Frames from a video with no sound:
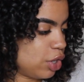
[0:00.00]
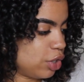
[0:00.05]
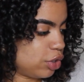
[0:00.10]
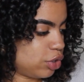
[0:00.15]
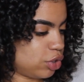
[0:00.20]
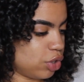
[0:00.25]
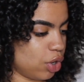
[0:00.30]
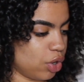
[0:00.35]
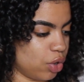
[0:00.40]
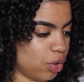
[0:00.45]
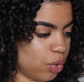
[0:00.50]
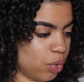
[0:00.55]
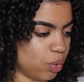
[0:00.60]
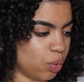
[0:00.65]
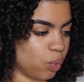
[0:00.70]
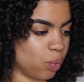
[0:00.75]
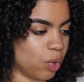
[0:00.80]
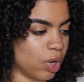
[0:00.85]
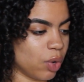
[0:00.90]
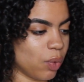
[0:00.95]
So
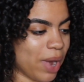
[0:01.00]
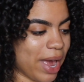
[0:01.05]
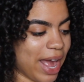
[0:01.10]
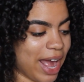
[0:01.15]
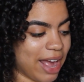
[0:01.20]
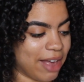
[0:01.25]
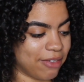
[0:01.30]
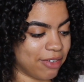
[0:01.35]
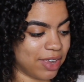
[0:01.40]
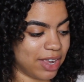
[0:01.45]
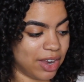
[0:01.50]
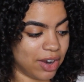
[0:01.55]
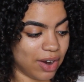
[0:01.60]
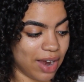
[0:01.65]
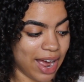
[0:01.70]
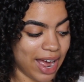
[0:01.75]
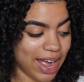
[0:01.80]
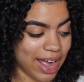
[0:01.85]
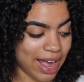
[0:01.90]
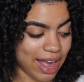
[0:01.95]
what do I have here?
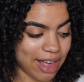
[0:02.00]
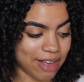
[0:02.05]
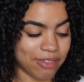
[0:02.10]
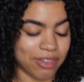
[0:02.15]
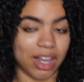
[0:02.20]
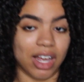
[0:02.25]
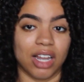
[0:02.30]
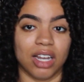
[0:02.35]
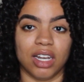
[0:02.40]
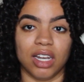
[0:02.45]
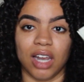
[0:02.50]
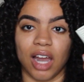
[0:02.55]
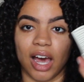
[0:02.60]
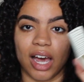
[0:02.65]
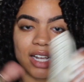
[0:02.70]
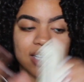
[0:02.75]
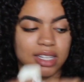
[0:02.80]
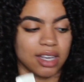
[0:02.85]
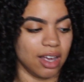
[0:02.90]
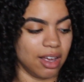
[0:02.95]
I have a
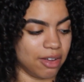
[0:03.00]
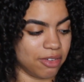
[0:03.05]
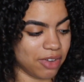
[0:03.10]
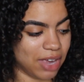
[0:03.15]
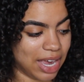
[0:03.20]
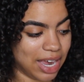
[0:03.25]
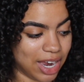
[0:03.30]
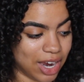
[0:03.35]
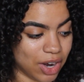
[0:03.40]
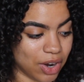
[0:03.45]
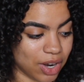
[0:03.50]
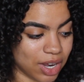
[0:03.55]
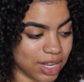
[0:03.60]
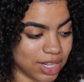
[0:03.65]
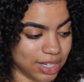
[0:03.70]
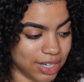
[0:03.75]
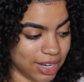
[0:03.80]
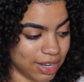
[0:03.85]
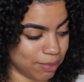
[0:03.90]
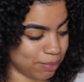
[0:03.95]
lot of hair
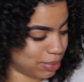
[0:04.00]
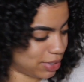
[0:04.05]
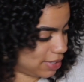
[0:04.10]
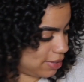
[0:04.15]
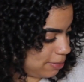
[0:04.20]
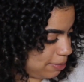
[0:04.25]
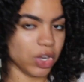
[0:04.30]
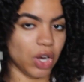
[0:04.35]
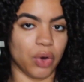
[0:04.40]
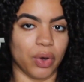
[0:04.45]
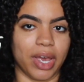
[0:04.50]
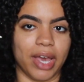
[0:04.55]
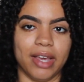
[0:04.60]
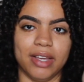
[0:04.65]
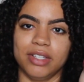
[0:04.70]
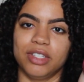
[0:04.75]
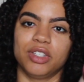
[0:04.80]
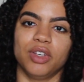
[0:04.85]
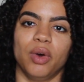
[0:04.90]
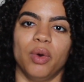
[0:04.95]
clips.
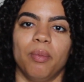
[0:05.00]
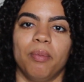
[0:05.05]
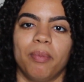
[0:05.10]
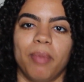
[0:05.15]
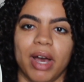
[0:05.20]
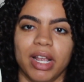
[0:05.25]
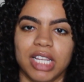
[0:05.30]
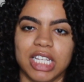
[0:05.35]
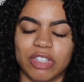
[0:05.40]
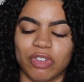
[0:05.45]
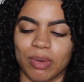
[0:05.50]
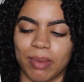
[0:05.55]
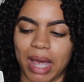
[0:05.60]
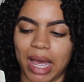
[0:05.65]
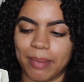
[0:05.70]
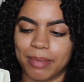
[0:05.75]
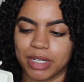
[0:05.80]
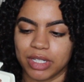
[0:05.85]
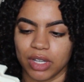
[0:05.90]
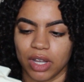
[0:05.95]
Okay, so bought these from
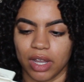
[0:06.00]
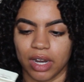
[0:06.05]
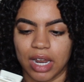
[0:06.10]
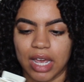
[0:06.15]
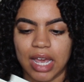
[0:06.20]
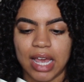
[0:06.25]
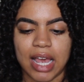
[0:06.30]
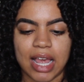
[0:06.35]
Amazon.